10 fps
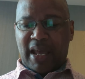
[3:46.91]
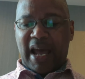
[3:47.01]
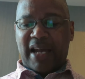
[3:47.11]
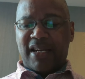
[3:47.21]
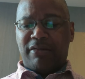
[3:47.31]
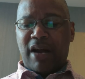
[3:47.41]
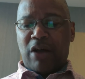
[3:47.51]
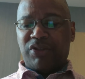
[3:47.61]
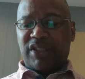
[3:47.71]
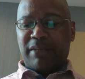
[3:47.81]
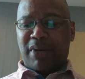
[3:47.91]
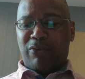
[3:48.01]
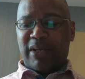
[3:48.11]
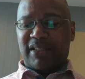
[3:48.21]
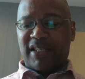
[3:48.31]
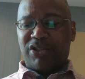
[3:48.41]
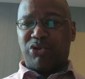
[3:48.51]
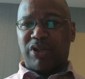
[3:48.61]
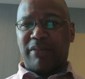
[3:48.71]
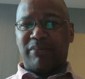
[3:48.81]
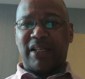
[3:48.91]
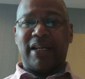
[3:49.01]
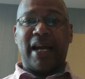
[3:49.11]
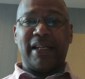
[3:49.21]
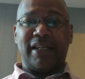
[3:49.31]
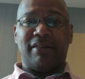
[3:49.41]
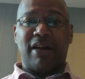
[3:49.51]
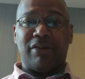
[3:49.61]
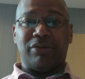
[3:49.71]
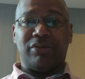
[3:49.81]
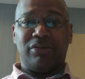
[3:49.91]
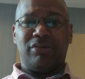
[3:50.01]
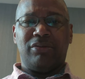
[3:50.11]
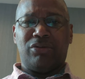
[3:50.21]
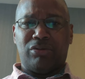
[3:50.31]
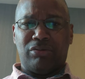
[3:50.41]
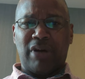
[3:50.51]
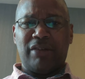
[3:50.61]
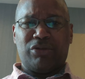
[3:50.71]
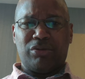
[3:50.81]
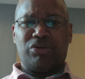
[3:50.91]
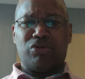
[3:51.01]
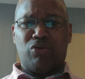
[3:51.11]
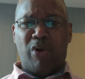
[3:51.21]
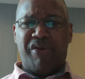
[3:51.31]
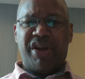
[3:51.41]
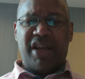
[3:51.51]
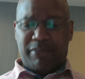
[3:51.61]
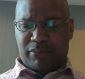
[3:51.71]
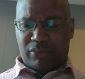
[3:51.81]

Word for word: And they roused him and were saying to him, they gathered around to, to, to query him